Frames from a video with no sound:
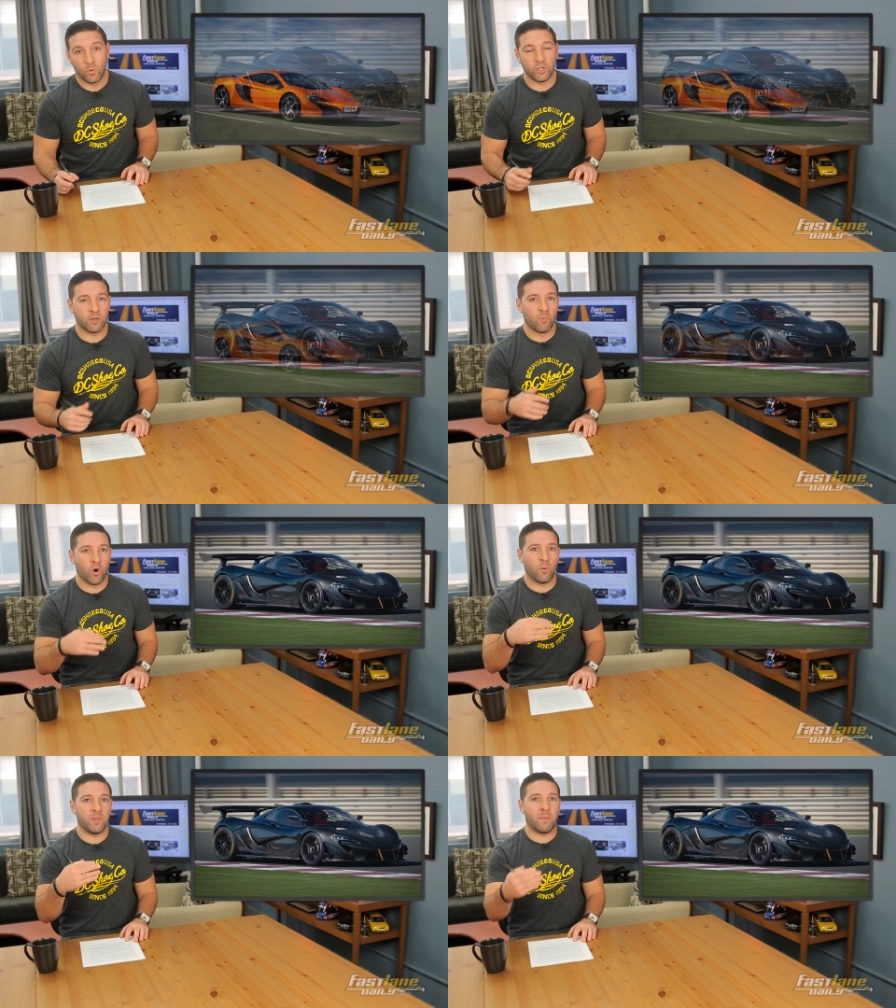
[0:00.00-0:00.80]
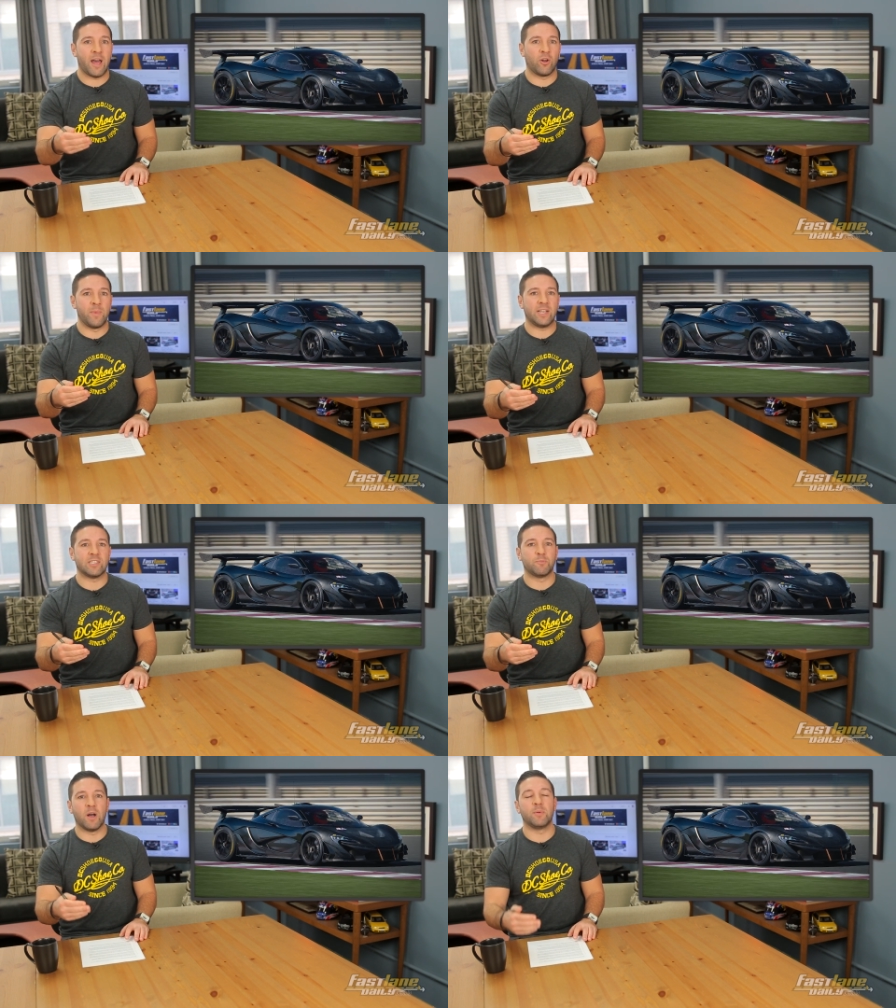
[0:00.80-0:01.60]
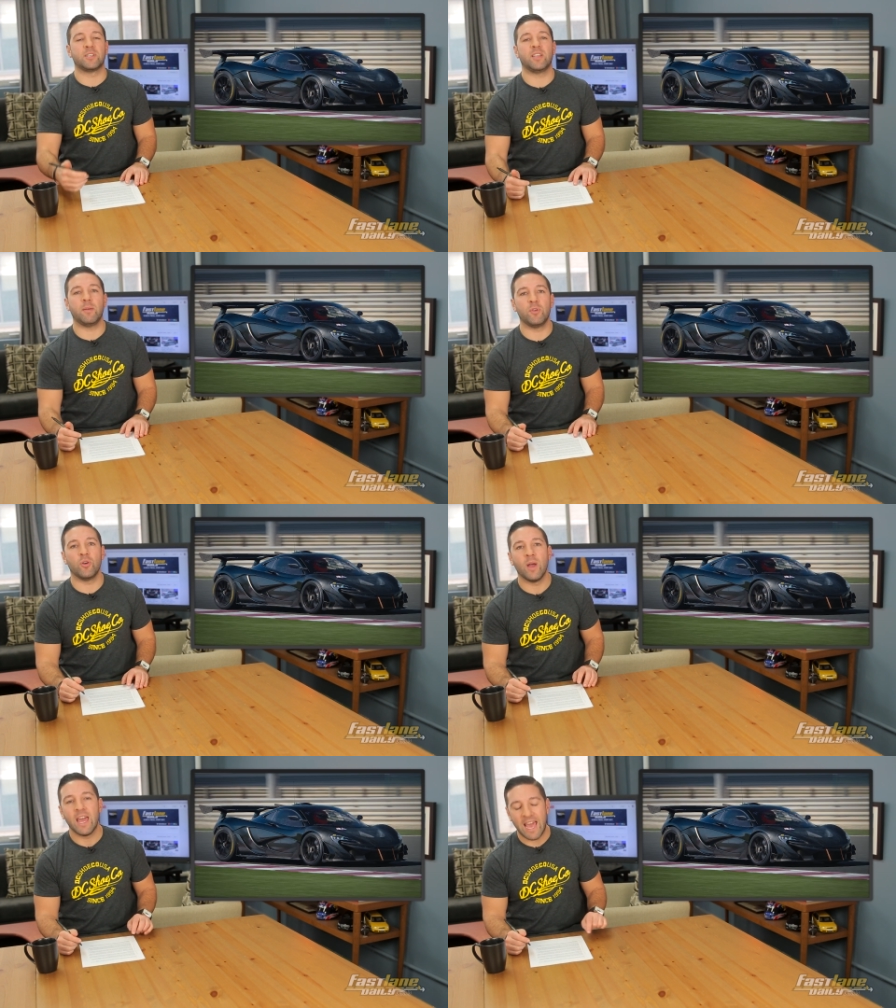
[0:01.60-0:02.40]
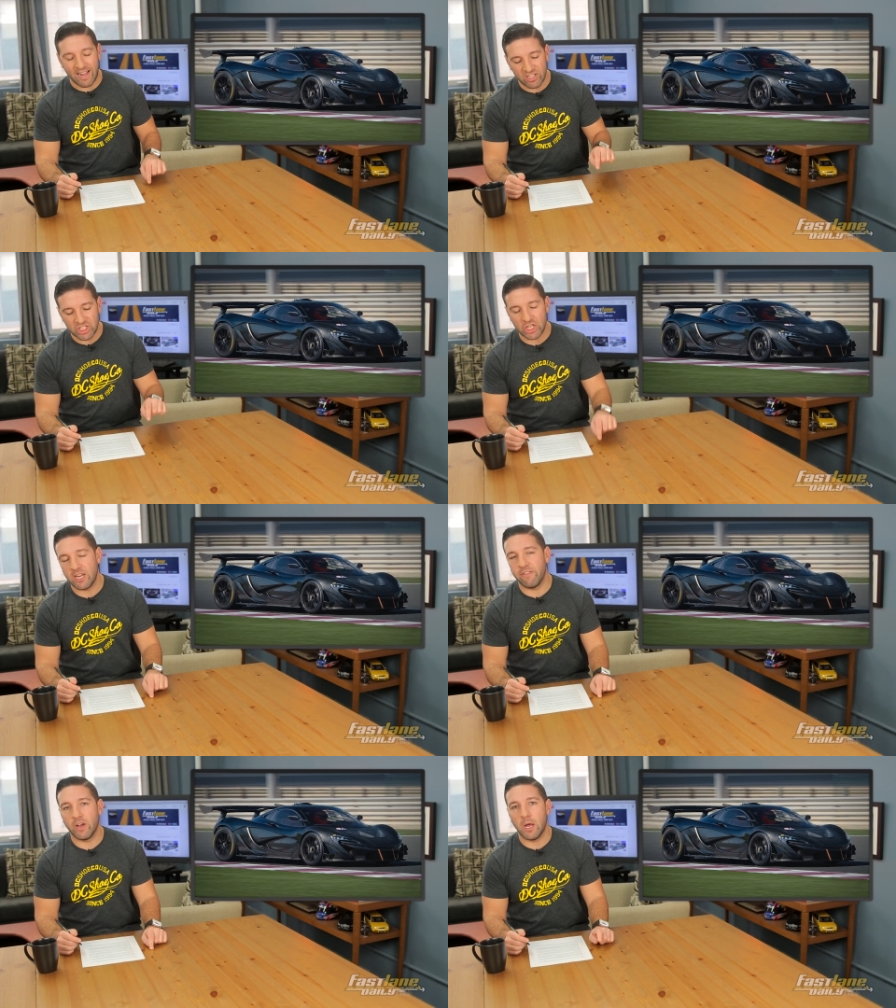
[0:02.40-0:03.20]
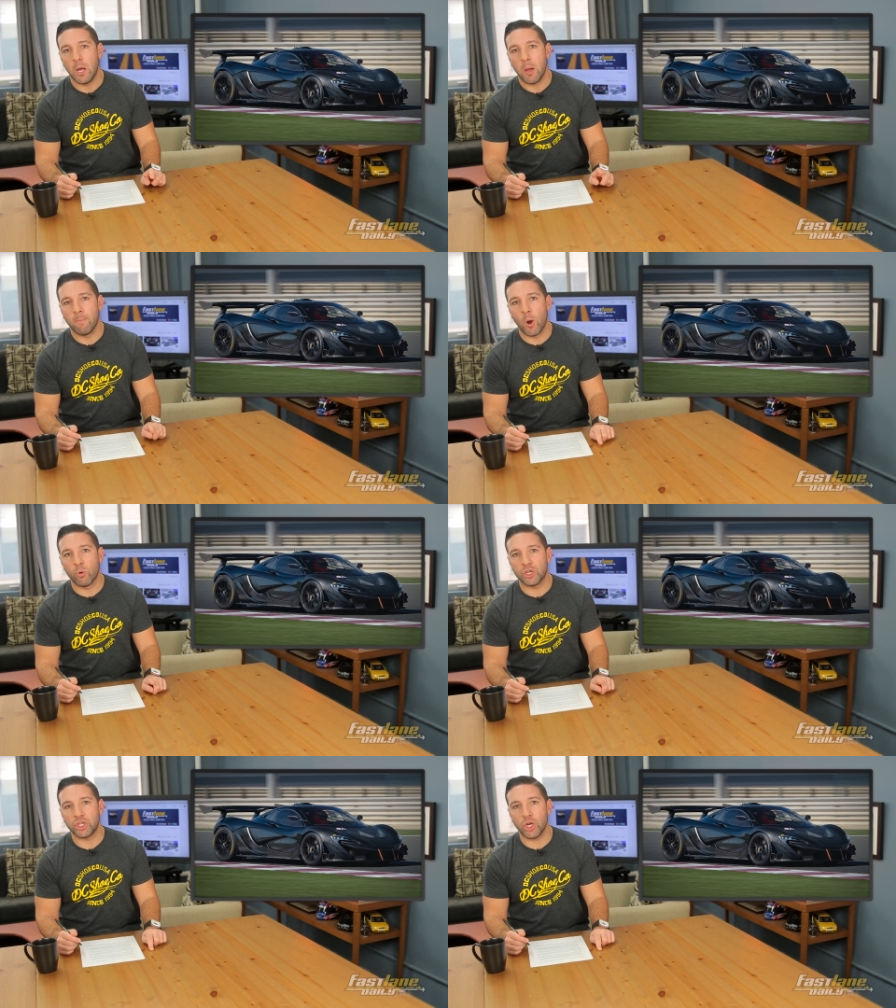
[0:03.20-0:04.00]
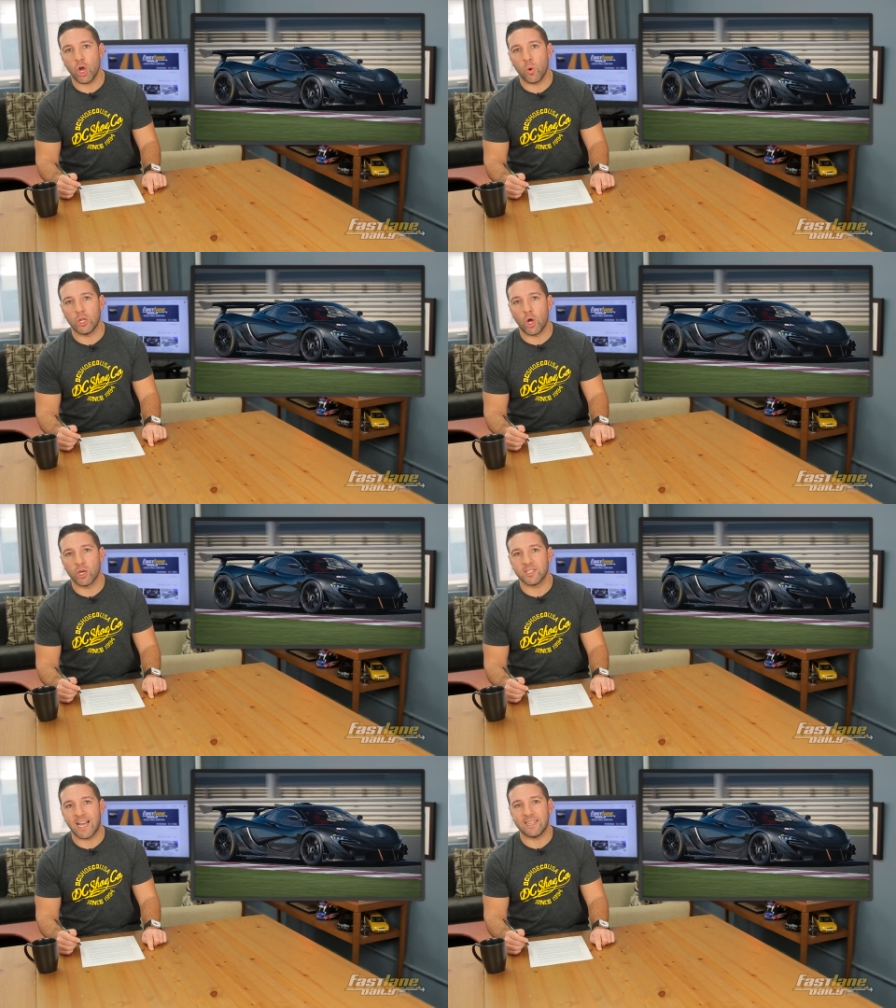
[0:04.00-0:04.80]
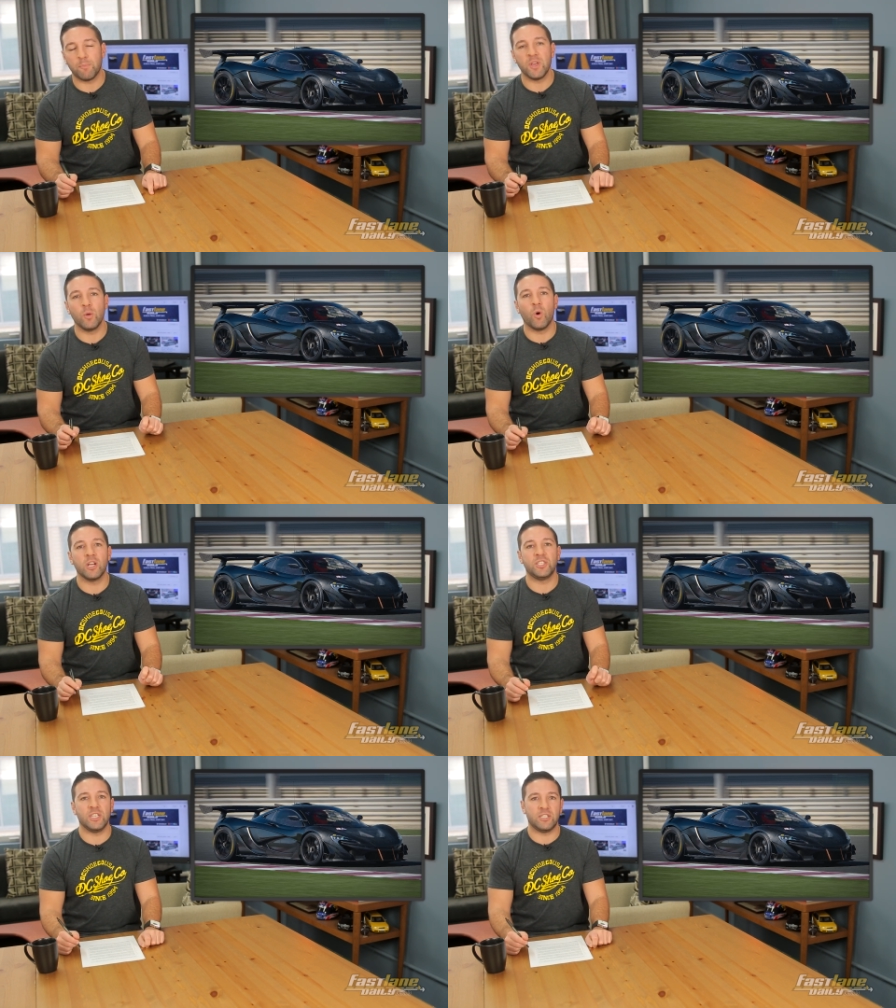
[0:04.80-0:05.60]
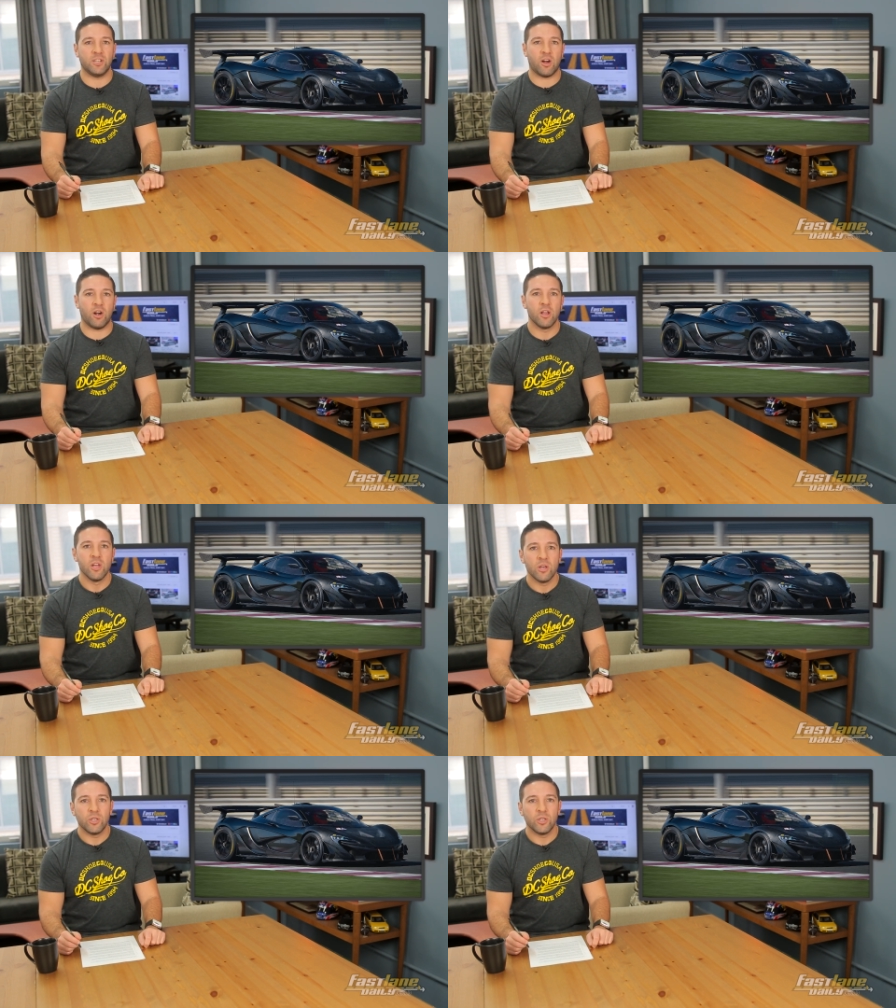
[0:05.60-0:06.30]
We'll learn more when the model makes its public debut at the Geneva Motor Show alongside the P1 GTR.